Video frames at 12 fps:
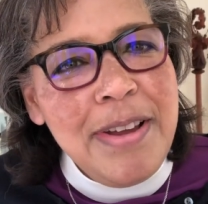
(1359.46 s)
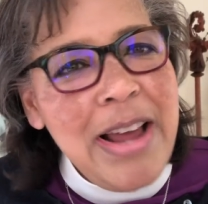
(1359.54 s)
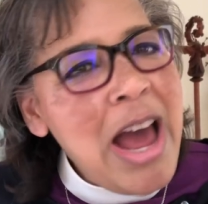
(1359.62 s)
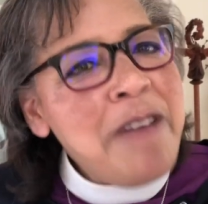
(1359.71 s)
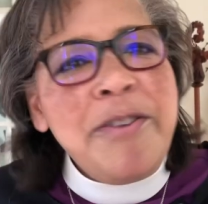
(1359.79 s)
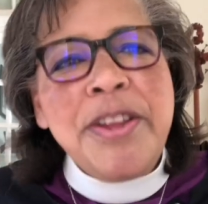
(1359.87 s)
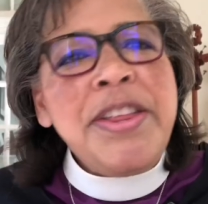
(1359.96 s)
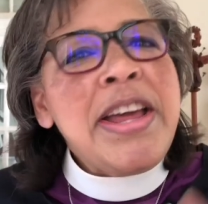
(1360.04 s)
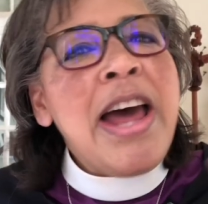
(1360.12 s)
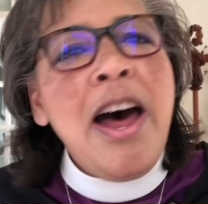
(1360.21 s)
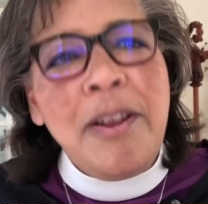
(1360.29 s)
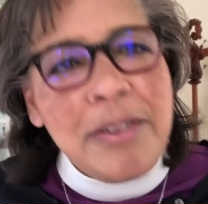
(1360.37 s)
Everything
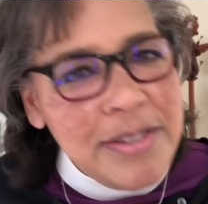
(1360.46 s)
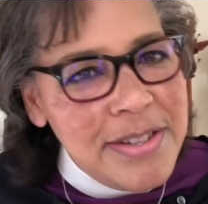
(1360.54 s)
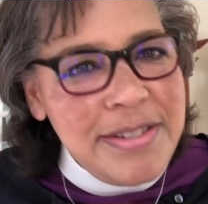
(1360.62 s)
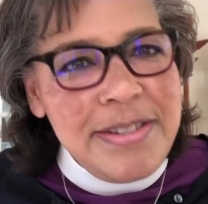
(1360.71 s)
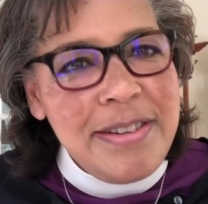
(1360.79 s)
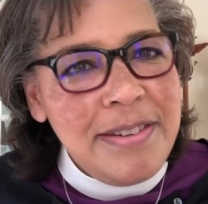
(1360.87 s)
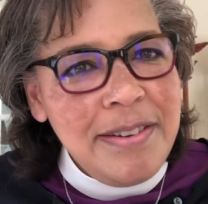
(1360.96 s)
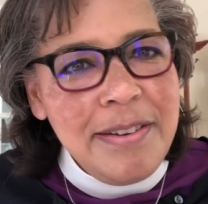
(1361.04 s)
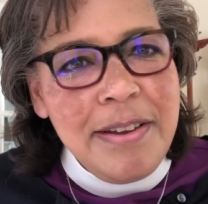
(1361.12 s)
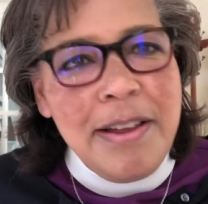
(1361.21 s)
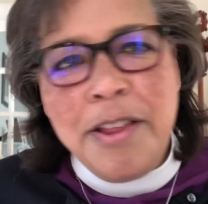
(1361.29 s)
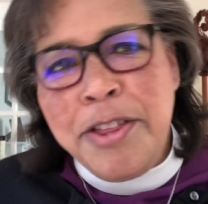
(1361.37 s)
else,
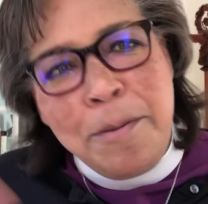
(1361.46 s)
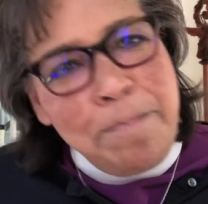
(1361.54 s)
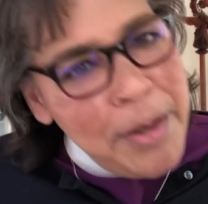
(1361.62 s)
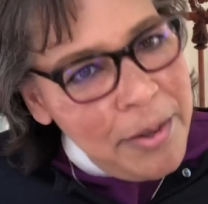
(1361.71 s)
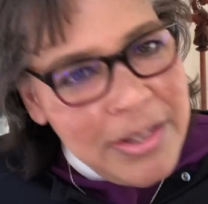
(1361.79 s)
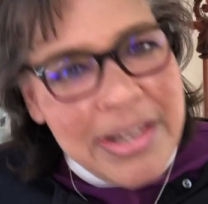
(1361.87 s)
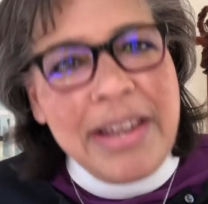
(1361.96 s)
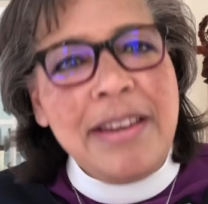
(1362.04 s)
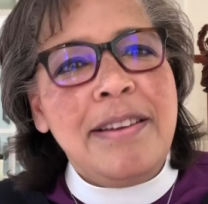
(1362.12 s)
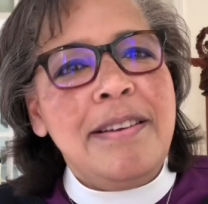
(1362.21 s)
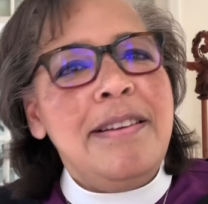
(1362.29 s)
the building,